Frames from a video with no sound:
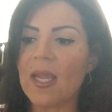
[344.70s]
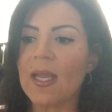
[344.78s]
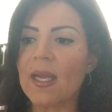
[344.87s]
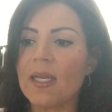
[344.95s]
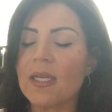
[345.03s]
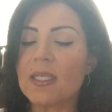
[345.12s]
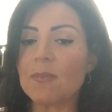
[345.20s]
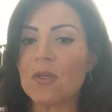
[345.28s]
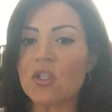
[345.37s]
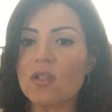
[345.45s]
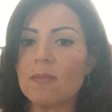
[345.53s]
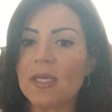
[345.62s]
And
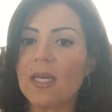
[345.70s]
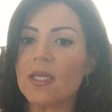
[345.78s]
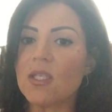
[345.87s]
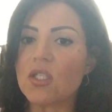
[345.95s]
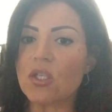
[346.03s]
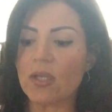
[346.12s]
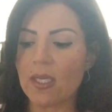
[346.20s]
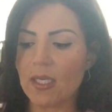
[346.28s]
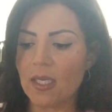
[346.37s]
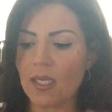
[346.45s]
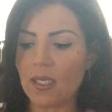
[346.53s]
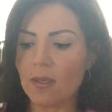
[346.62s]
especially because you're
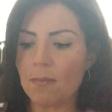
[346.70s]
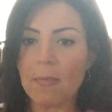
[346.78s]
eating